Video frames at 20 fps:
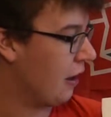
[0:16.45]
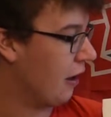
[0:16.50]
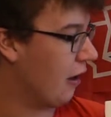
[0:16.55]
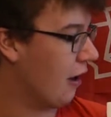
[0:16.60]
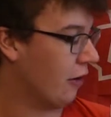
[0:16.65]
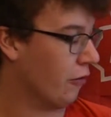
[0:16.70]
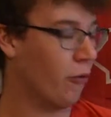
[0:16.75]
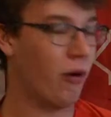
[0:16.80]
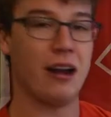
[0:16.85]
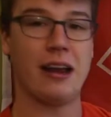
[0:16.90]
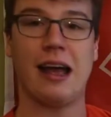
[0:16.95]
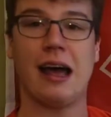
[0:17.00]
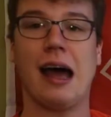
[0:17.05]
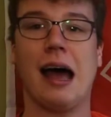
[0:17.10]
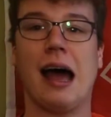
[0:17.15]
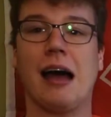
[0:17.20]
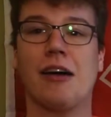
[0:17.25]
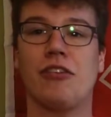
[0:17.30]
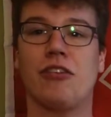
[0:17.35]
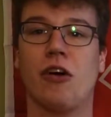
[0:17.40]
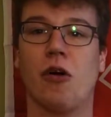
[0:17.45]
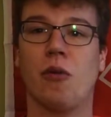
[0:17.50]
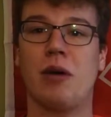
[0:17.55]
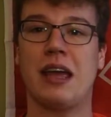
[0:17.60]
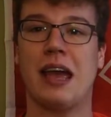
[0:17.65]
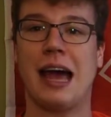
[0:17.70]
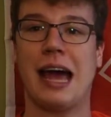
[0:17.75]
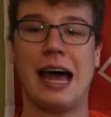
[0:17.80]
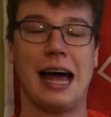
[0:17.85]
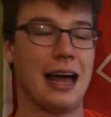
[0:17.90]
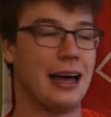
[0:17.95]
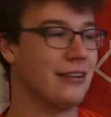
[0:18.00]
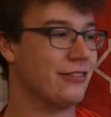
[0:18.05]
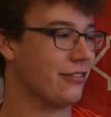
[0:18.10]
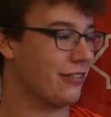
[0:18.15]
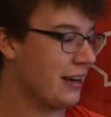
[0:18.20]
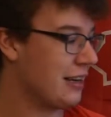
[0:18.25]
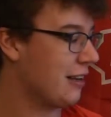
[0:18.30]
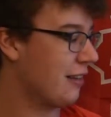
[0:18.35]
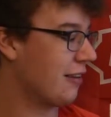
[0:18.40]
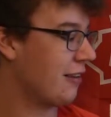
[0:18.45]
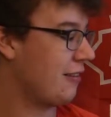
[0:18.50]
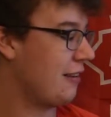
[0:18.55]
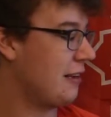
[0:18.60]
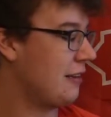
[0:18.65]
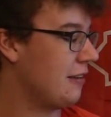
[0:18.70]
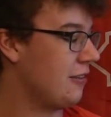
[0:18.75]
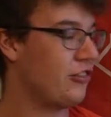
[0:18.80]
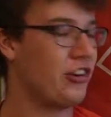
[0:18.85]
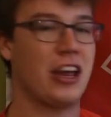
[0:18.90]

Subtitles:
On one half, we have regular season